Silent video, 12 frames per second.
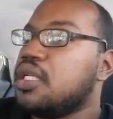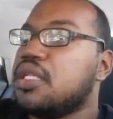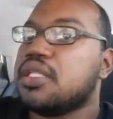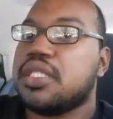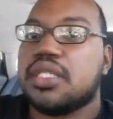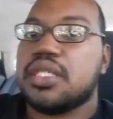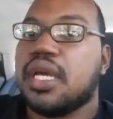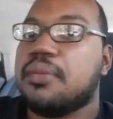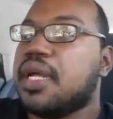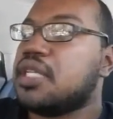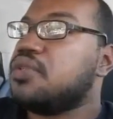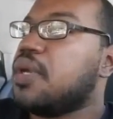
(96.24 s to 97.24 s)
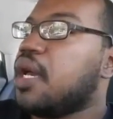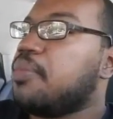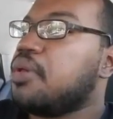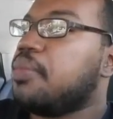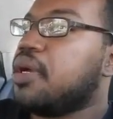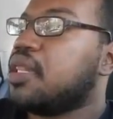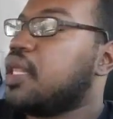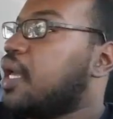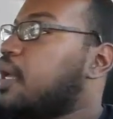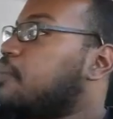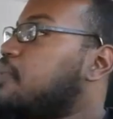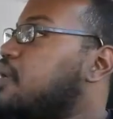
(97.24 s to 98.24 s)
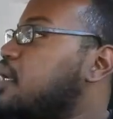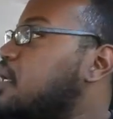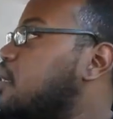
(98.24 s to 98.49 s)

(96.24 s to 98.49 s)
needless to say, I'm not too happy about that, but